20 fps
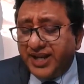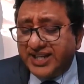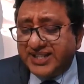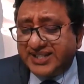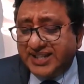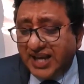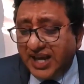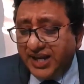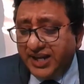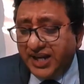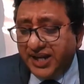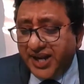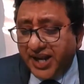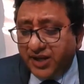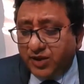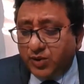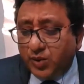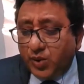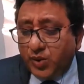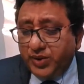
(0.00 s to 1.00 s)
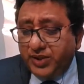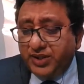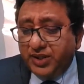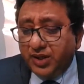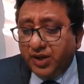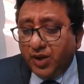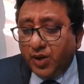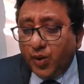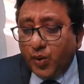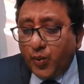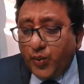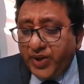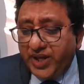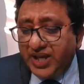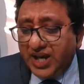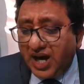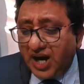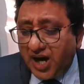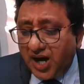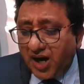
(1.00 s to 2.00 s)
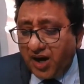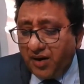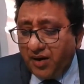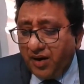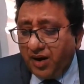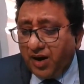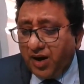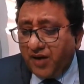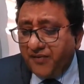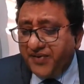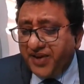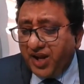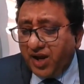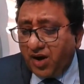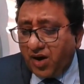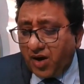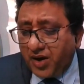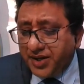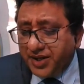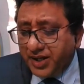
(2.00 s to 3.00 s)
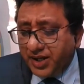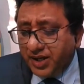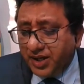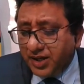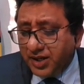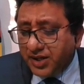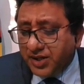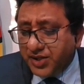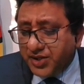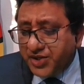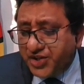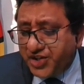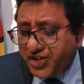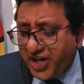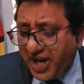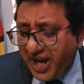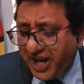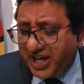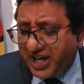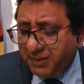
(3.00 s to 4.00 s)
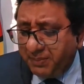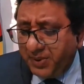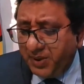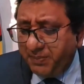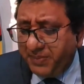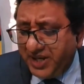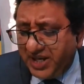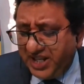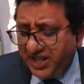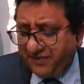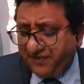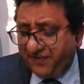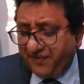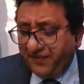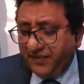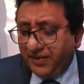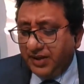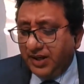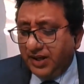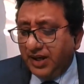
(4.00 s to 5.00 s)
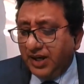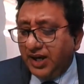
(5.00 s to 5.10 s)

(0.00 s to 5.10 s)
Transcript: They said, and I quote, "We are of the unshakable belief